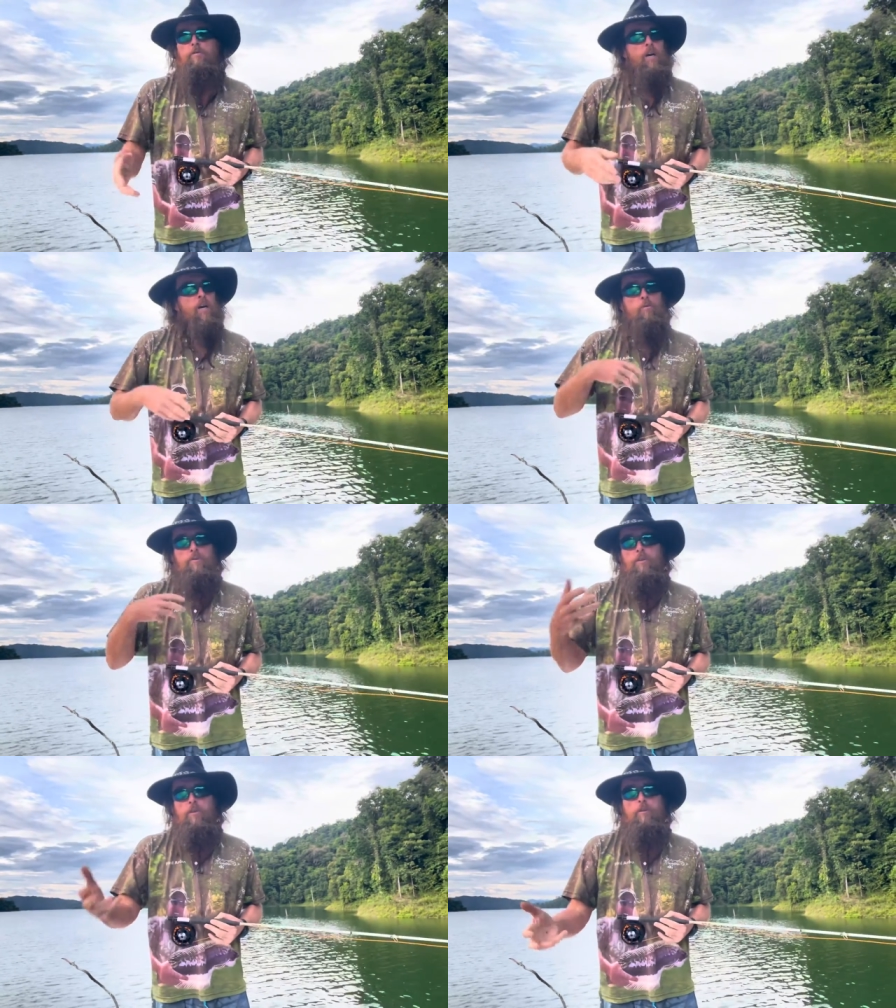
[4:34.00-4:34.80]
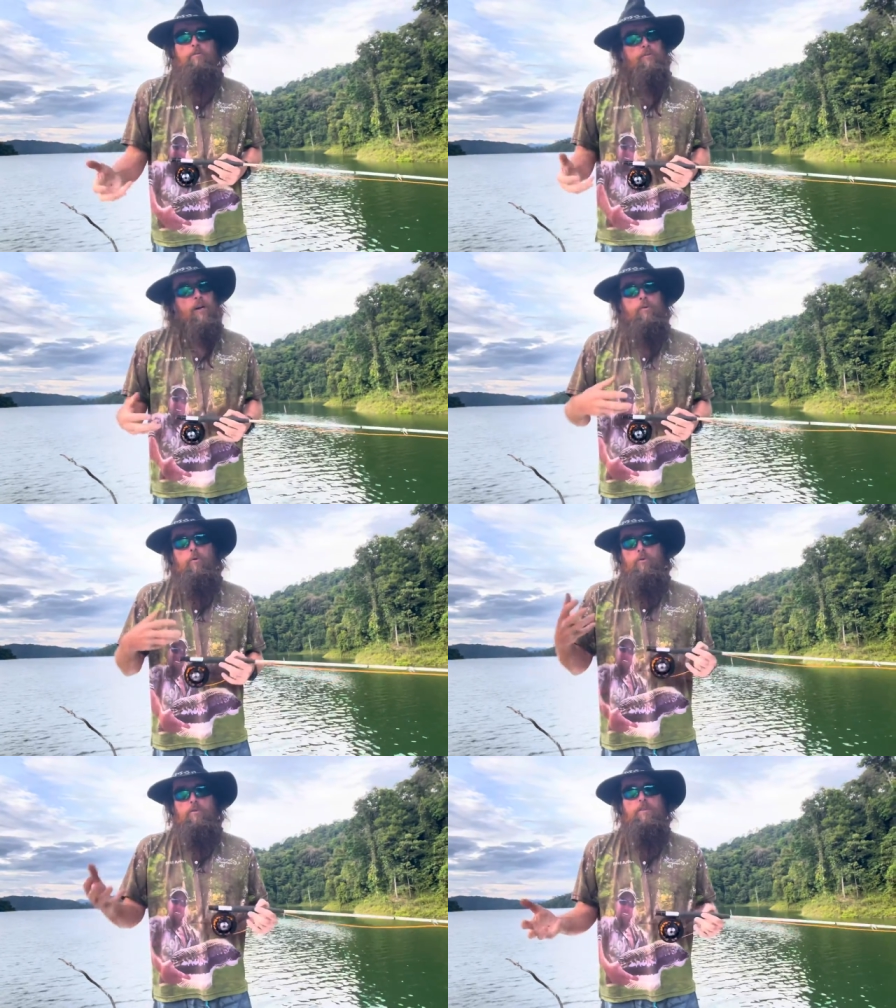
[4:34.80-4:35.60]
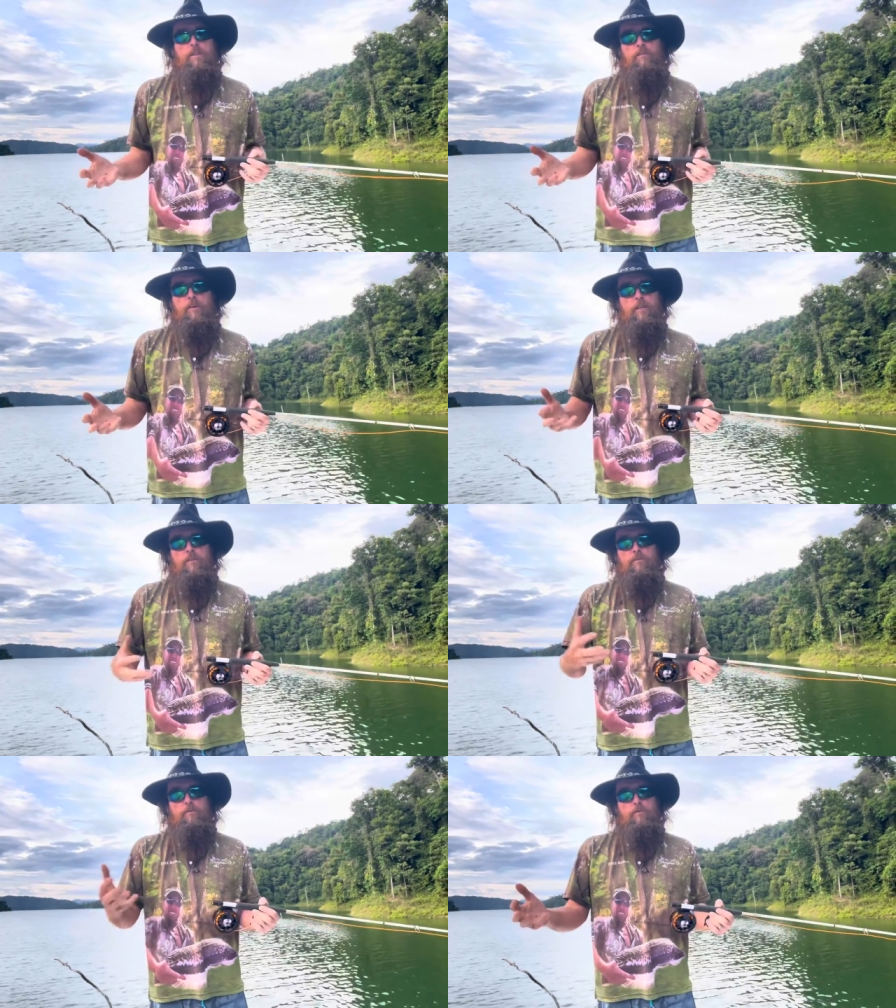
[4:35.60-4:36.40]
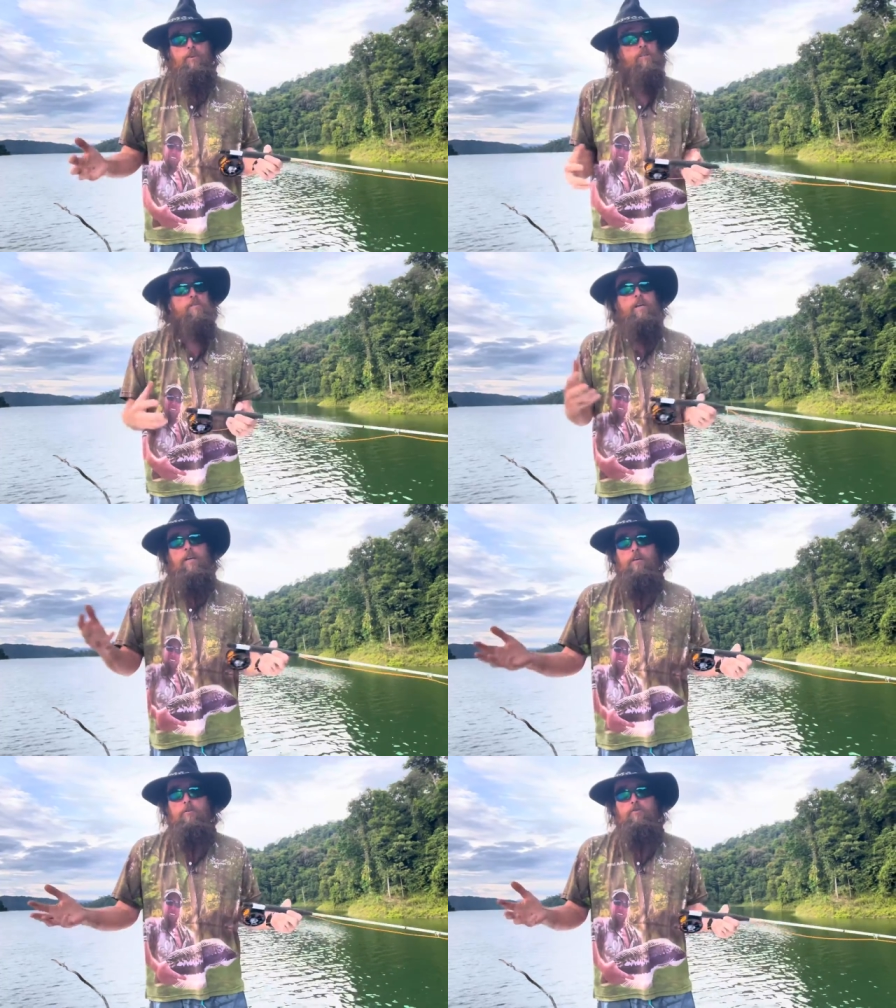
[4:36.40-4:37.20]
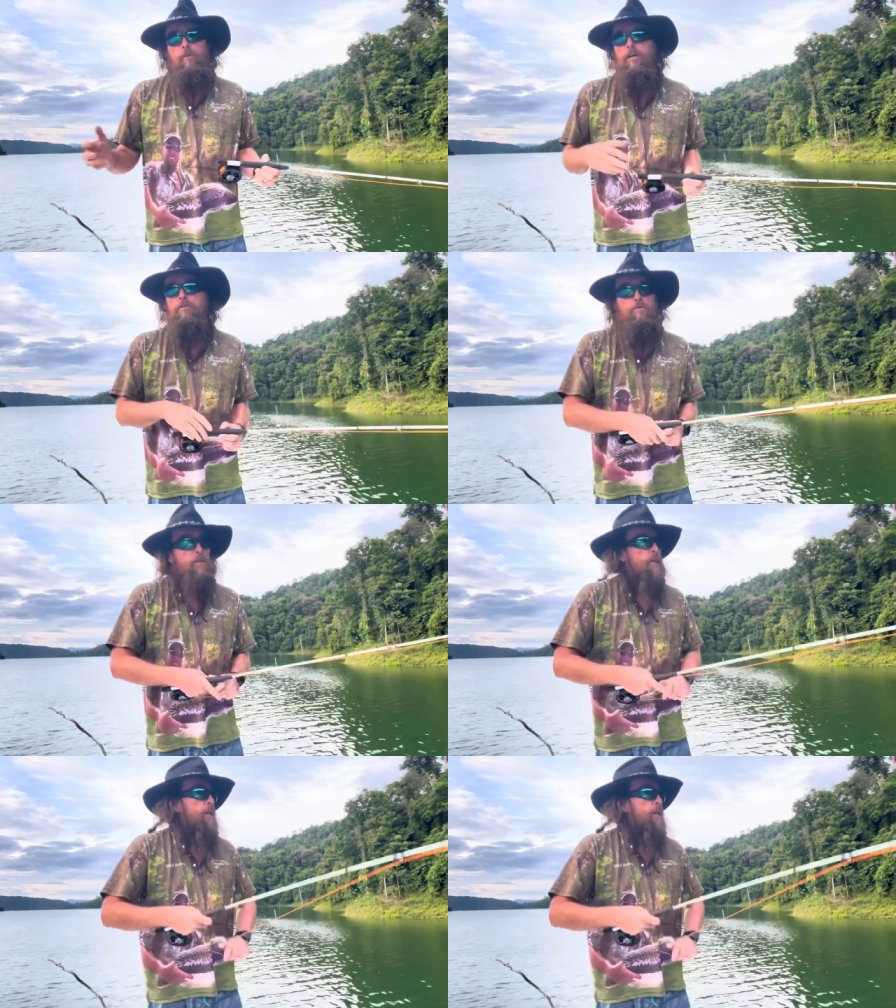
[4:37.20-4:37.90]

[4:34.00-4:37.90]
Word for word: I always include, if I talk to this, if I do this with instructors, I include drills.